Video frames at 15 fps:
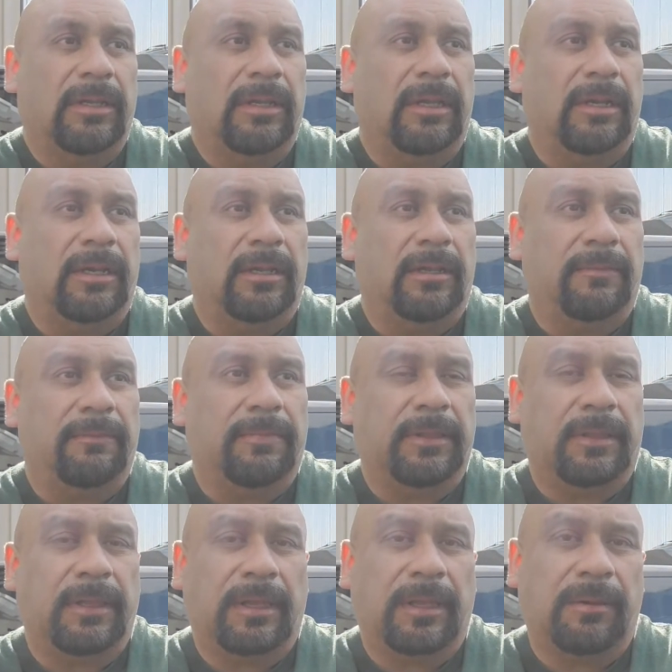And
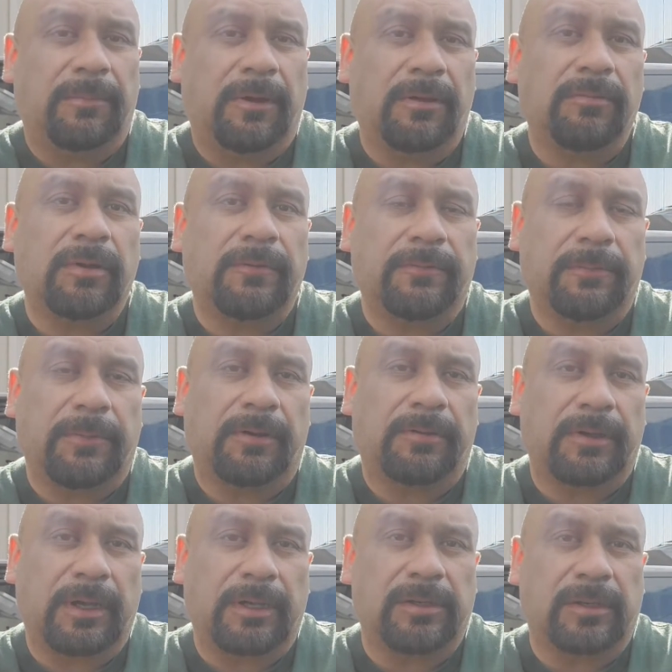but they came all the way from Los
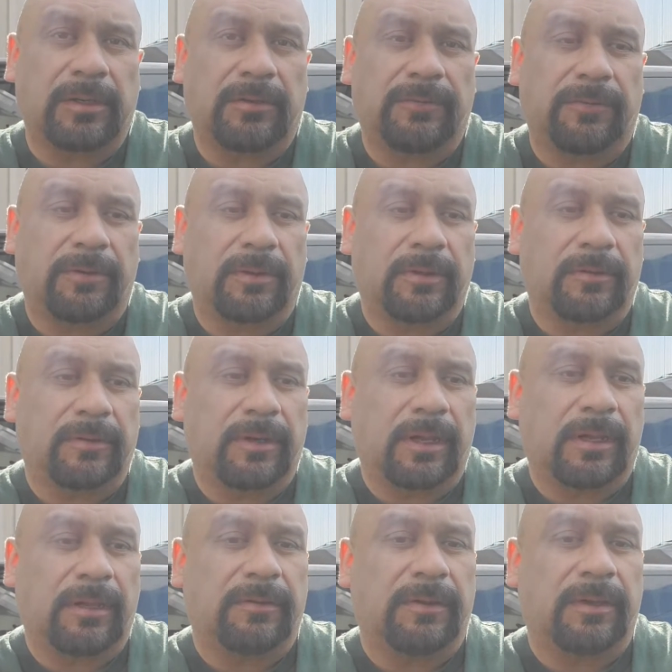Angeles for this, and
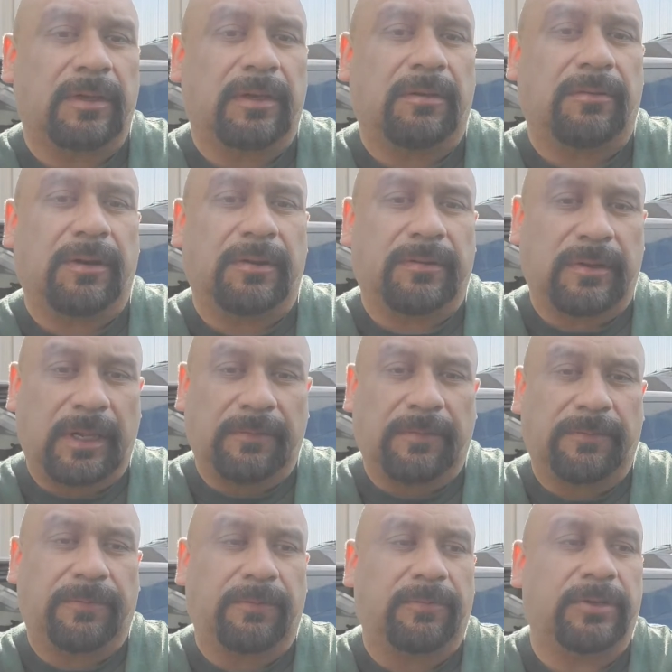like I said, I want to save
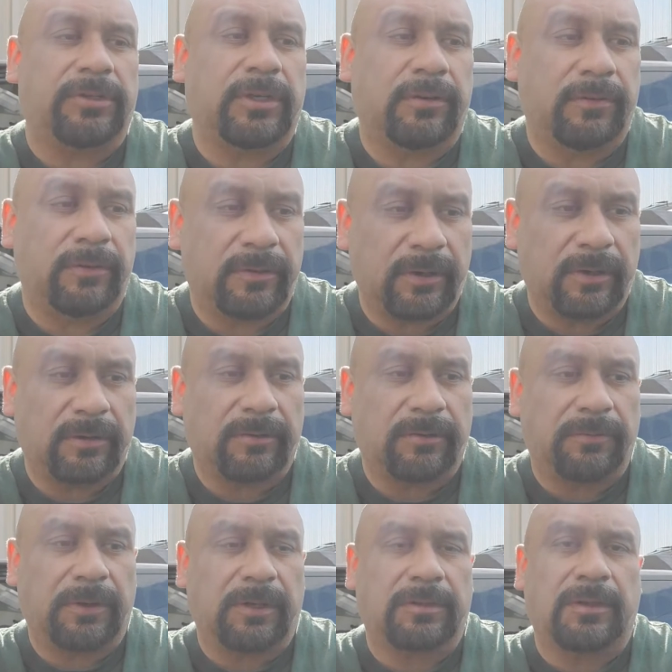it for when Sharon's here so
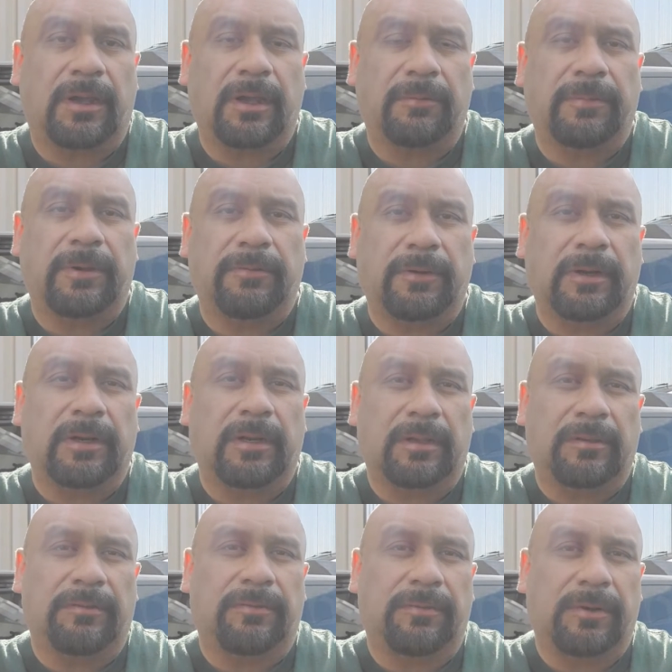we could talk about what it
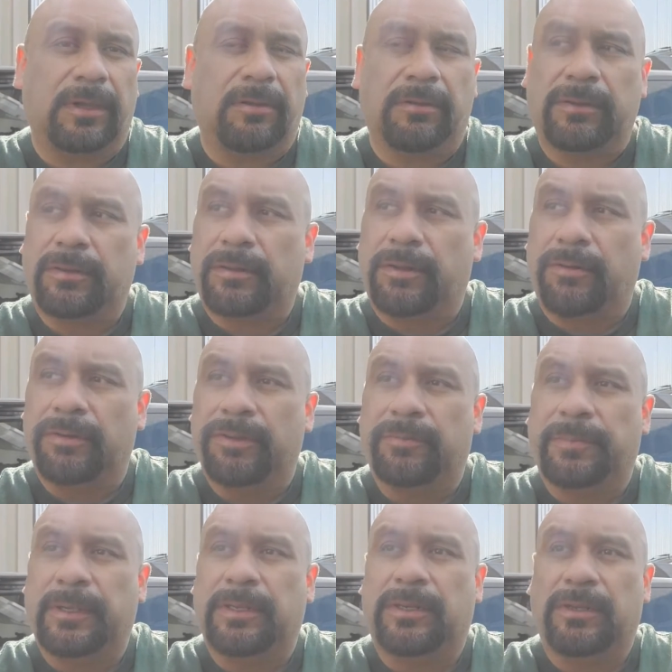is we're going
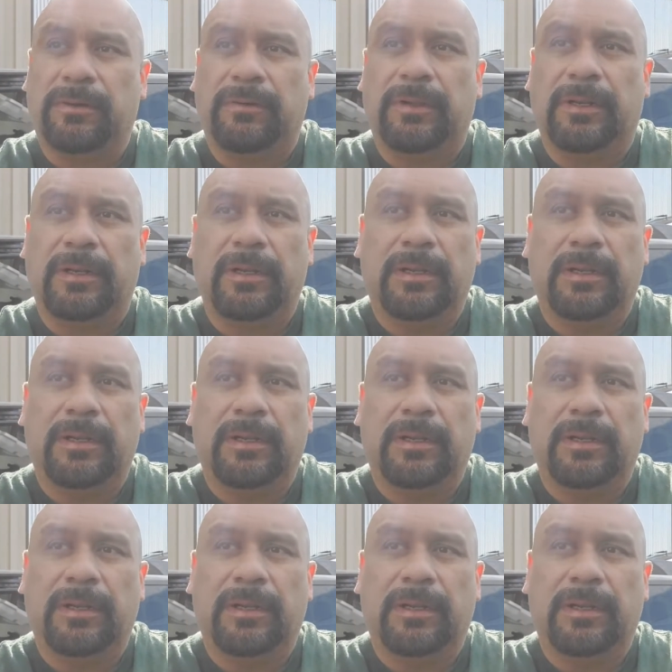to be doing.